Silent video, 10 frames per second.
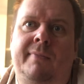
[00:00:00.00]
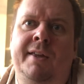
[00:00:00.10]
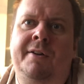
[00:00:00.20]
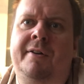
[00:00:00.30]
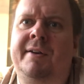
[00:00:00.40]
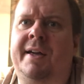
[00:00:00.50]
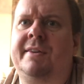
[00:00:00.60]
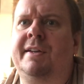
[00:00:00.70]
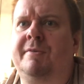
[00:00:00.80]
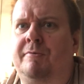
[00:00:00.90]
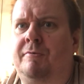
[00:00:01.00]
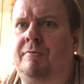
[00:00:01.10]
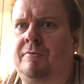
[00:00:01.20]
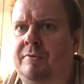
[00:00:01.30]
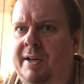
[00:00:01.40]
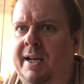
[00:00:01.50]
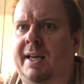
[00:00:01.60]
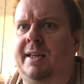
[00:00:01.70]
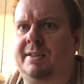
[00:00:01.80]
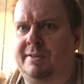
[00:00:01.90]
nothing
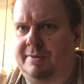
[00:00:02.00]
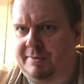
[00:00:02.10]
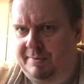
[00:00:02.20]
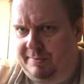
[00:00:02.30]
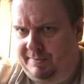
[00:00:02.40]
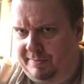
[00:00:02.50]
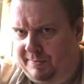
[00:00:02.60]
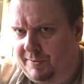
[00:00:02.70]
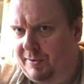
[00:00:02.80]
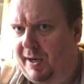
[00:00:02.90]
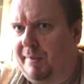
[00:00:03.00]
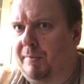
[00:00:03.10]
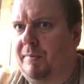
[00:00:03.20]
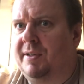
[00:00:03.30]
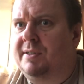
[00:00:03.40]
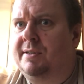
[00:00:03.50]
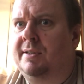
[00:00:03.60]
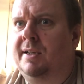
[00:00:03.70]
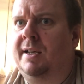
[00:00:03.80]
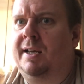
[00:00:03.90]
really to grab one's
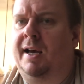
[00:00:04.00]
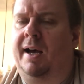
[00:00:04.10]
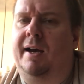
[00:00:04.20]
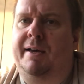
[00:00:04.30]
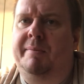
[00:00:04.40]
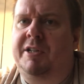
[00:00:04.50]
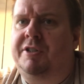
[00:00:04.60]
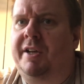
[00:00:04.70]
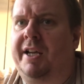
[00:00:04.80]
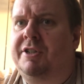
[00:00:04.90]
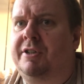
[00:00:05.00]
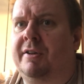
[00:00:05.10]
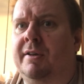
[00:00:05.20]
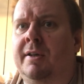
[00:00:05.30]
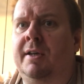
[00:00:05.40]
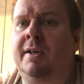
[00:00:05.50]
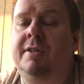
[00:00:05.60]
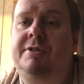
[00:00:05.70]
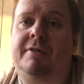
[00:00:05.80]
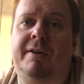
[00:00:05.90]
imagination.
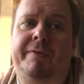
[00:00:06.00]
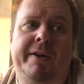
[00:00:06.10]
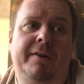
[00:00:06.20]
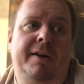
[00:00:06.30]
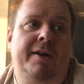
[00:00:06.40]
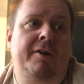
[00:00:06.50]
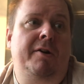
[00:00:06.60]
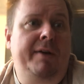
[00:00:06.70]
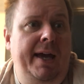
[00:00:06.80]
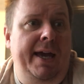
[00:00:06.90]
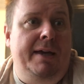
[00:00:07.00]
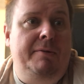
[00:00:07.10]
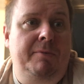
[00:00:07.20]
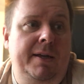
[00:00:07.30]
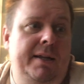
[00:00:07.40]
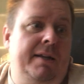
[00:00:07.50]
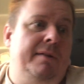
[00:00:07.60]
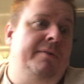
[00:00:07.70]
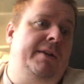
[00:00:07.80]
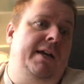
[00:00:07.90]
So I figured out, okay,
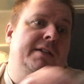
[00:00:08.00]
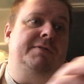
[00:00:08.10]
well, thanks